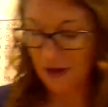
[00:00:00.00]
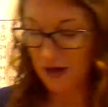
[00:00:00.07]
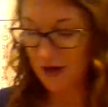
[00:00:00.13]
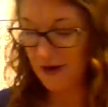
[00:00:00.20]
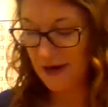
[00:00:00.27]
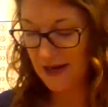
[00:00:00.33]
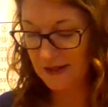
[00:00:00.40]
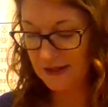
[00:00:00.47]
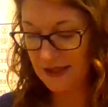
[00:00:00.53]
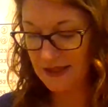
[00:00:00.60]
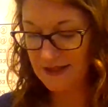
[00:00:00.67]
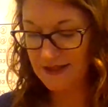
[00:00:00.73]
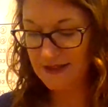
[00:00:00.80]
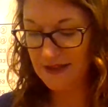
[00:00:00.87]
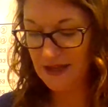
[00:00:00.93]
right,
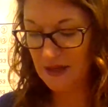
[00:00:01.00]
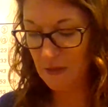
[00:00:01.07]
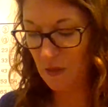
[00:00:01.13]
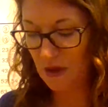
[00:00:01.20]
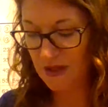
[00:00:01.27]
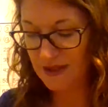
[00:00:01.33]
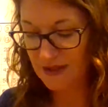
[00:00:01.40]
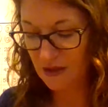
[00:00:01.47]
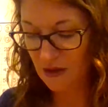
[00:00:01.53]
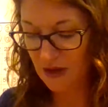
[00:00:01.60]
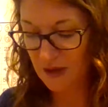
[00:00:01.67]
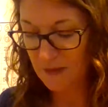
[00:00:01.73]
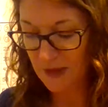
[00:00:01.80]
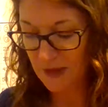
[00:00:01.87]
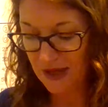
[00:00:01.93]
let's see what it's going to
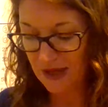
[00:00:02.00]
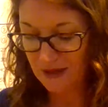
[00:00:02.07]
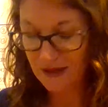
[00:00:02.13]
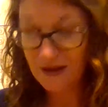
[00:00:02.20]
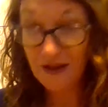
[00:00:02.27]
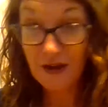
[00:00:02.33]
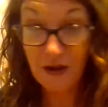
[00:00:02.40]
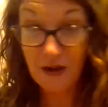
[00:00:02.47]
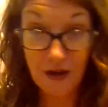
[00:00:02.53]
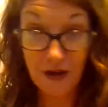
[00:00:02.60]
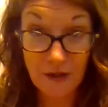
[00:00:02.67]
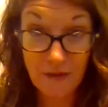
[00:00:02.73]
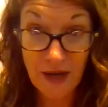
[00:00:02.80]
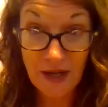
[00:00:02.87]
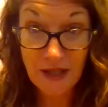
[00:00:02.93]
be. Are you
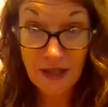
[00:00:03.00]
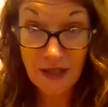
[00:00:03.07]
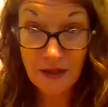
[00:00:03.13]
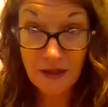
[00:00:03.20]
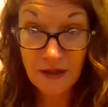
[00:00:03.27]
ready?